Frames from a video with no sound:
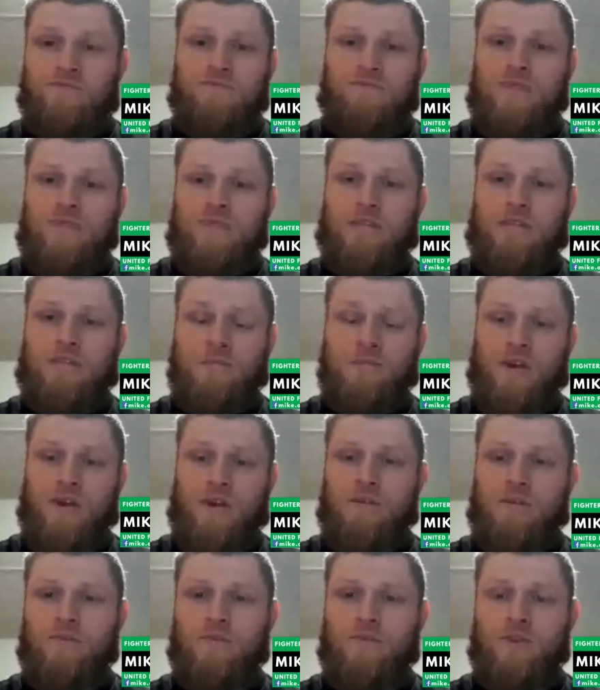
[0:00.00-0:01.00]
that's
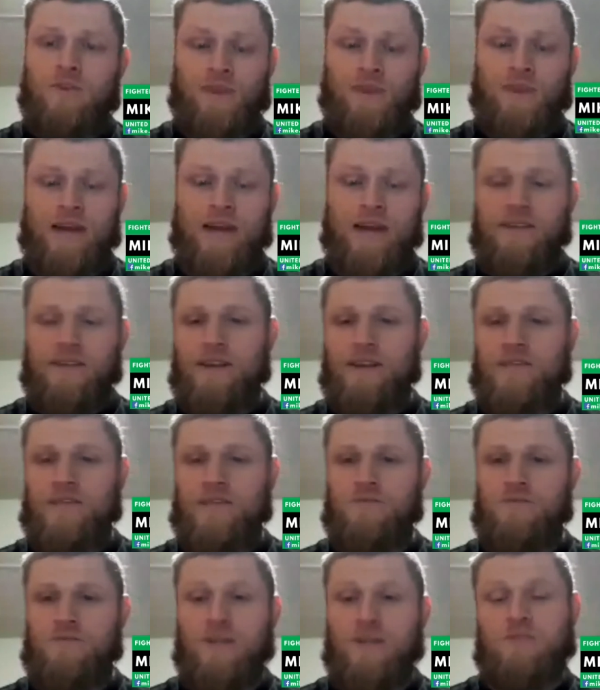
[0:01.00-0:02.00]
where most of my
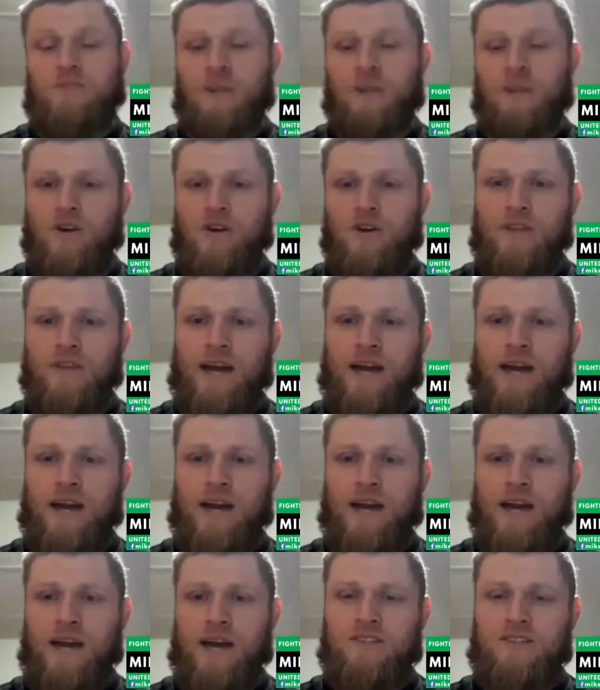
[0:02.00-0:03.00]
athletics. That's where all the
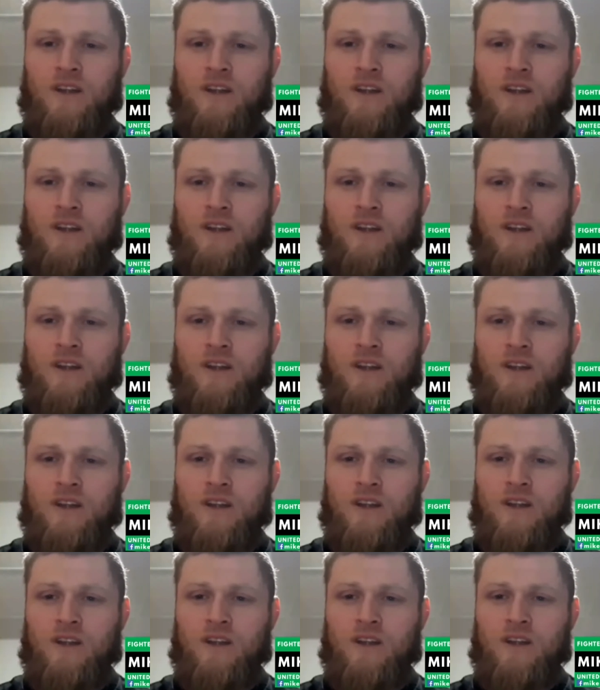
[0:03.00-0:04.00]
athletics started, I
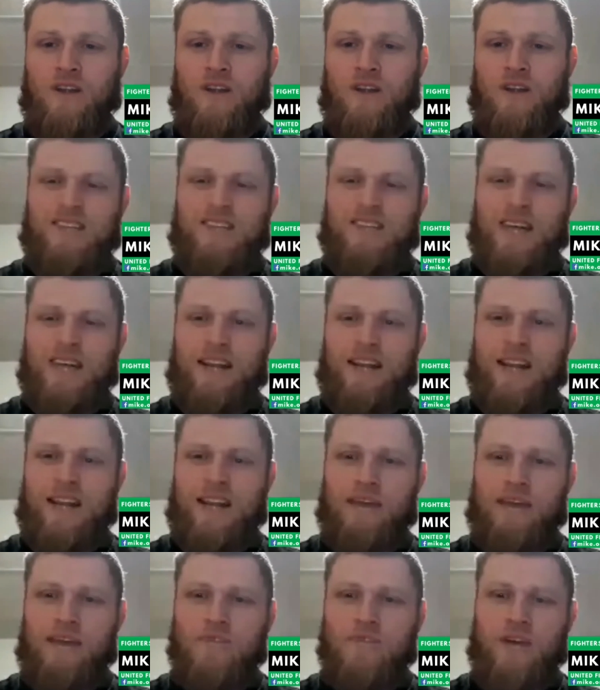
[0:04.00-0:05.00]
guess. Because besides that, I
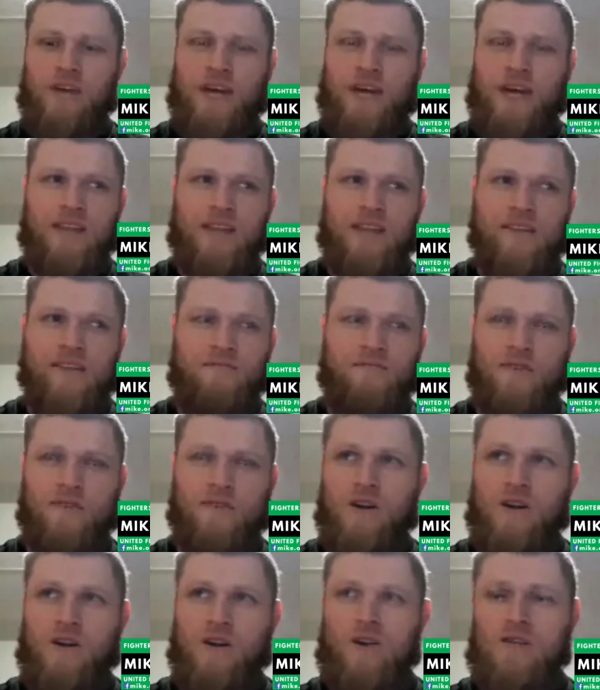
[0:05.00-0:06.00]
didn't have really anything
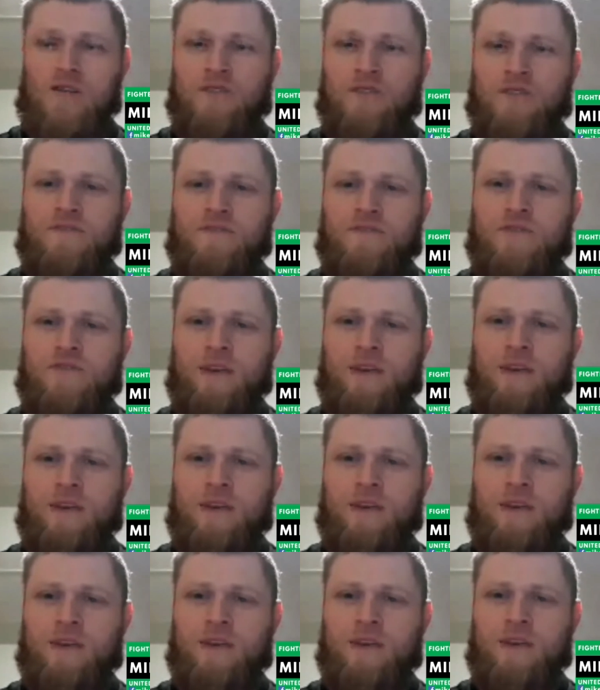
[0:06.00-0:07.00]
for a few
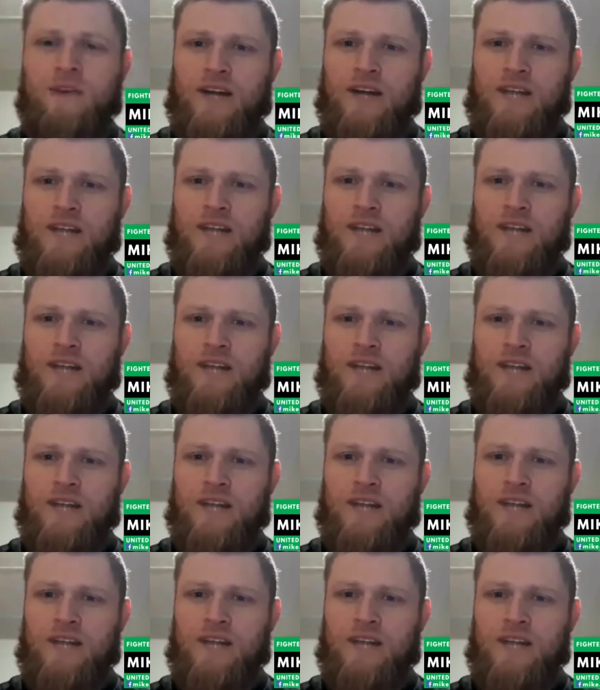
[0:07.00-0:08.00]
years till I got to high
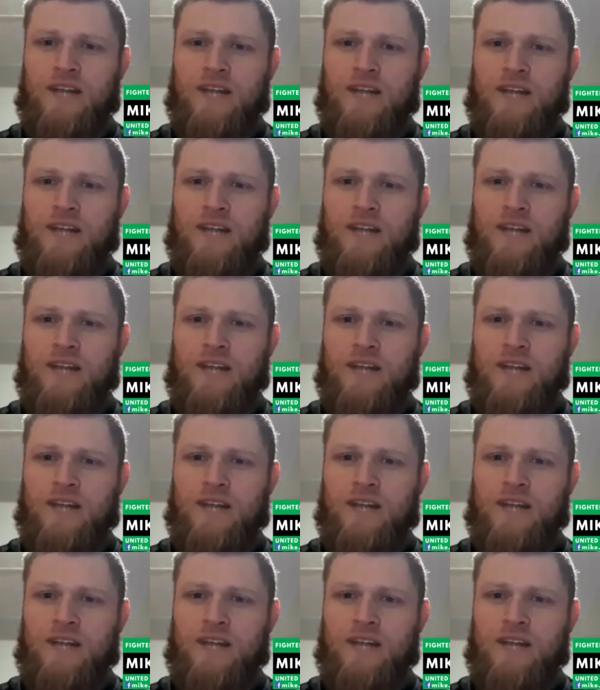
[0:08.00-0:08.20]
school, and then I started